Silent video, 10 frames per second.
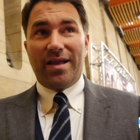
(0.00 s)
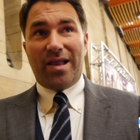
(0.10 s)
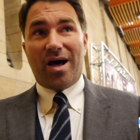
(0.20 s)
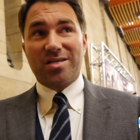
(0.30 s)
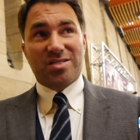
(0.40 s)

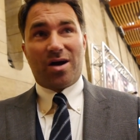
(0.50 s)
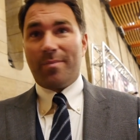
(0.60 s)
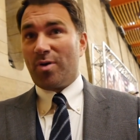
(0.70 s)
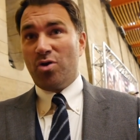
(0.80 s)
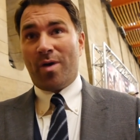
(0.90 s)
Last
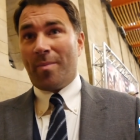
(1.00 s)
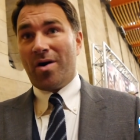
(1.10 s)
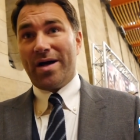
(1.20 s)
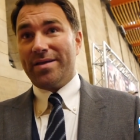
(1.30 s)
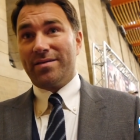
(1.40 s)
time blew my
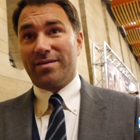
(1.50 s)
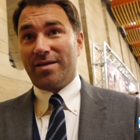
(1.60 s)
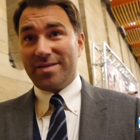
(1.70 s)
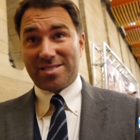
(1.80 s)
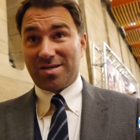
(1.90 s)
mind,
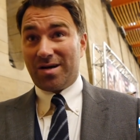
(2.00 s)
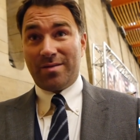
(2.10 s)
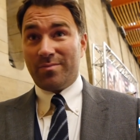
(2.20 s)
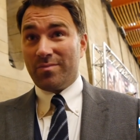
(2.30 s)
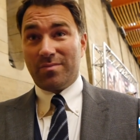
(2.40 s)
and this time